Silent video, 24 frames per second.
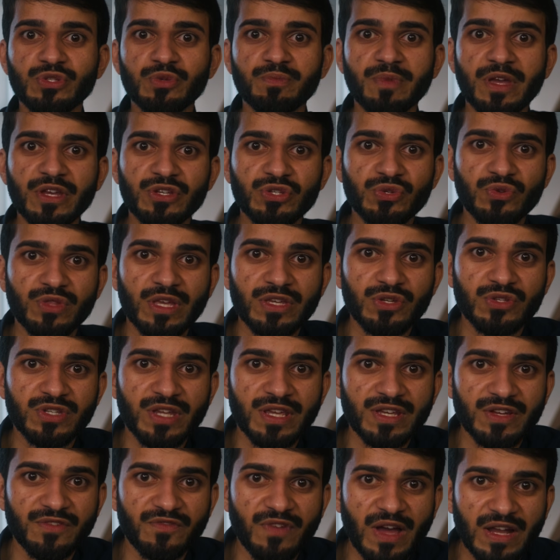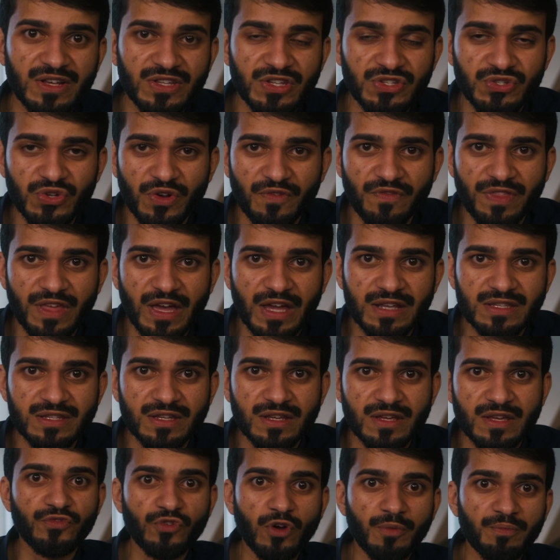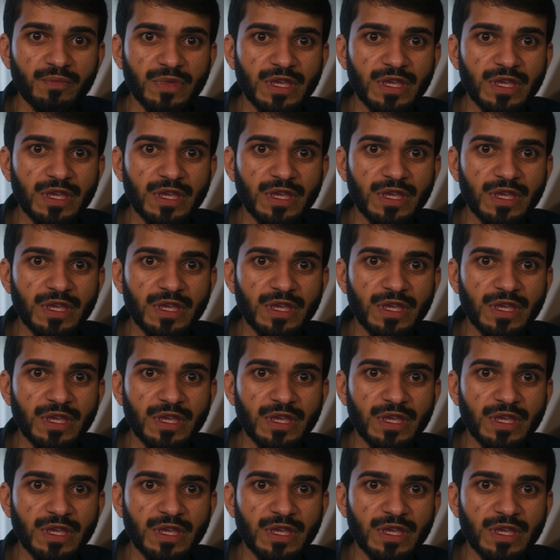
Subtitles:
do make sure that you take advantage of that from